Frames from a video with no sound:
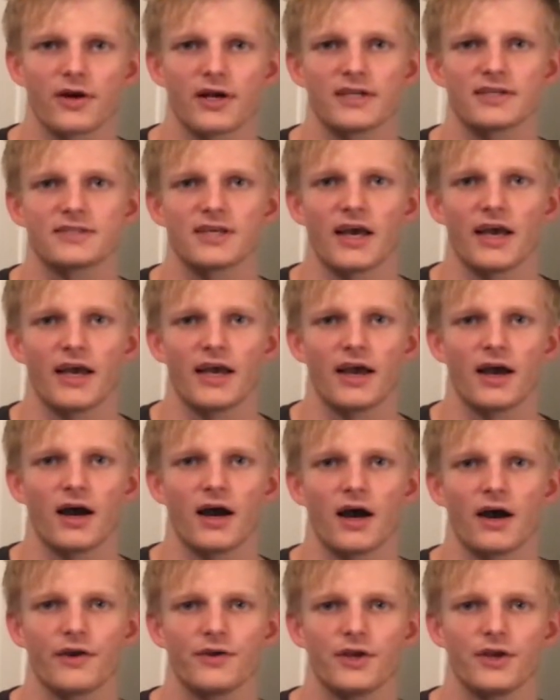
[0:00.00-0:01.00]
it's
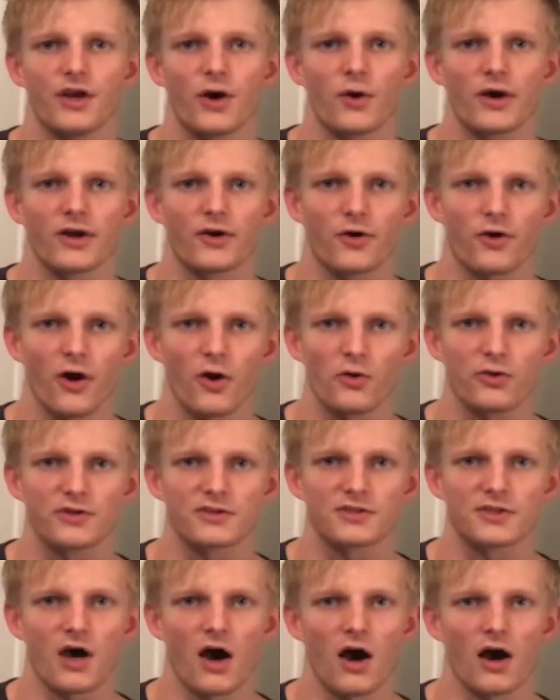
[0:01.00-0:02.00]
a growth
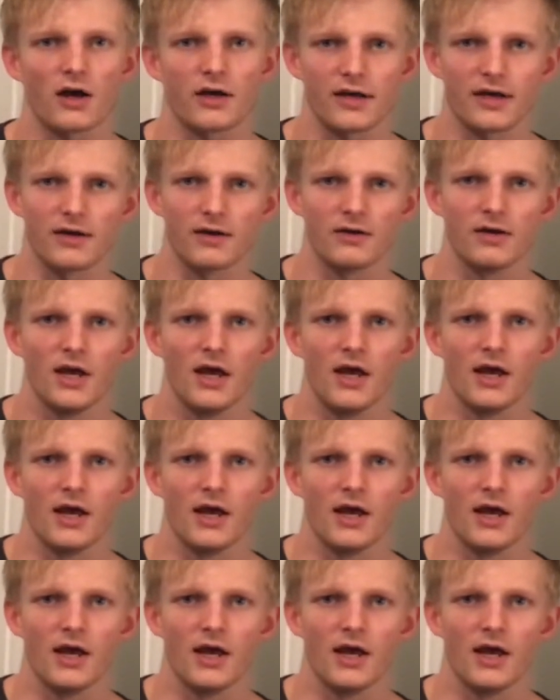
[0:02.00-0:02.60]
stock, a